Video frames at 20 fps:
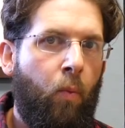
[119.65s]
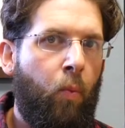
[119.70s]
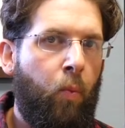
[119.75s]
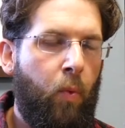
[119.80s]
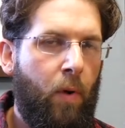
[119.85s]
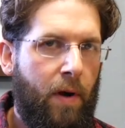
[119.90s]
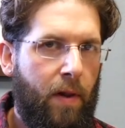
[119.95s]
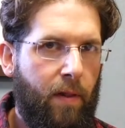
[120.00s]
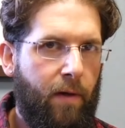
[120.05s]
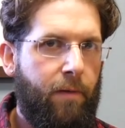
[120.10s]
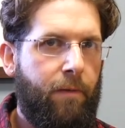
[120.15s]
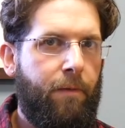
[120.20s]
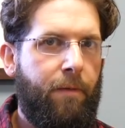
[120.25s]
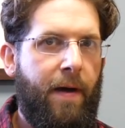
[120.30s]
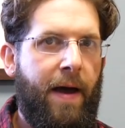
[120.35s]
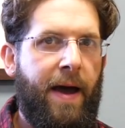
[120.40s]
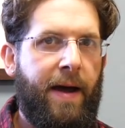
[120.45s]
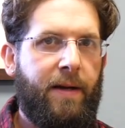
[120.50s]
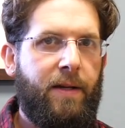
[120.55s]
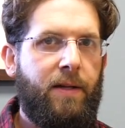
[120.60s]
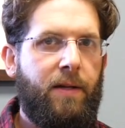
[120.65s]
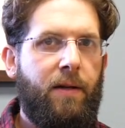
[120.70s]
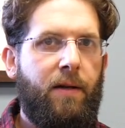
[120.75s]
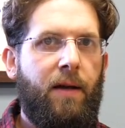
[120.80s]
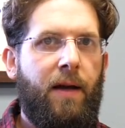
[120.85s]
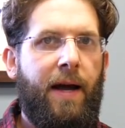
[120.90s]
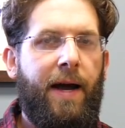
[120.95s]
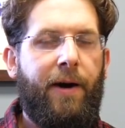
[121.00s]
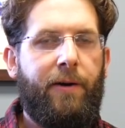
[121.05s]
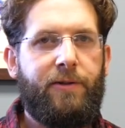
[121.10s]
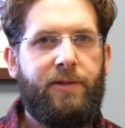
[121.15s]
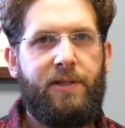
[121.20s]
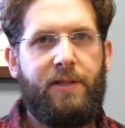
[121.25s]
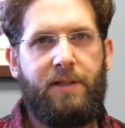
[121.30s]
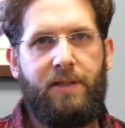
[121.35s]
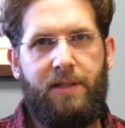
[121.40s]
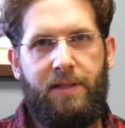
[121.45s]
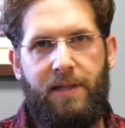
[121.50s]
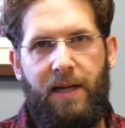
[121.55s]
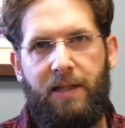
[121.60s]
will affect how
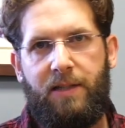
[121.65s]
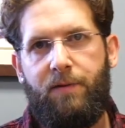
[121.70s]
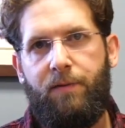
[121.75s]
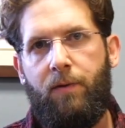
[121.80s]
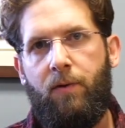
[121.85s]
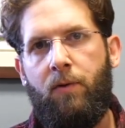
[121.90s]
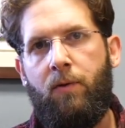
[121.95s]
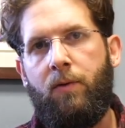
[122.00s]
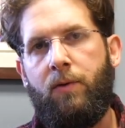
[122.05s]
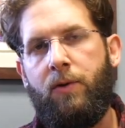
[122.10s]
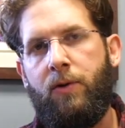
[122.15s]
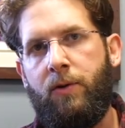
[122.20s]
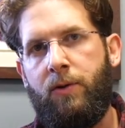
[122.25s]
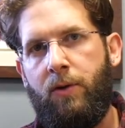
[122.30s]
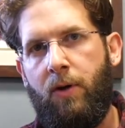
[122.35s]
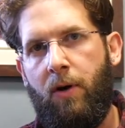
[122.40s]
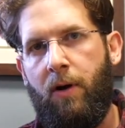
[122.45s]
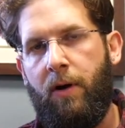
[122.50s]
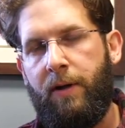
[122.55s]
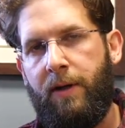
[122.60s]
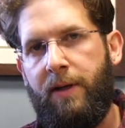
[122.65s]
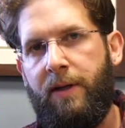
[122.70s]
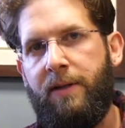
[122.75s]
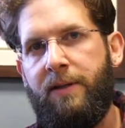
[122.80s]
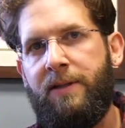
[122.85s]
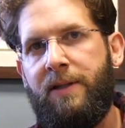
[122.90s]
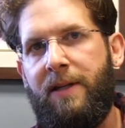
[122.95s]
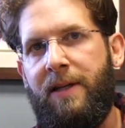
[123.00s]
successful your dog is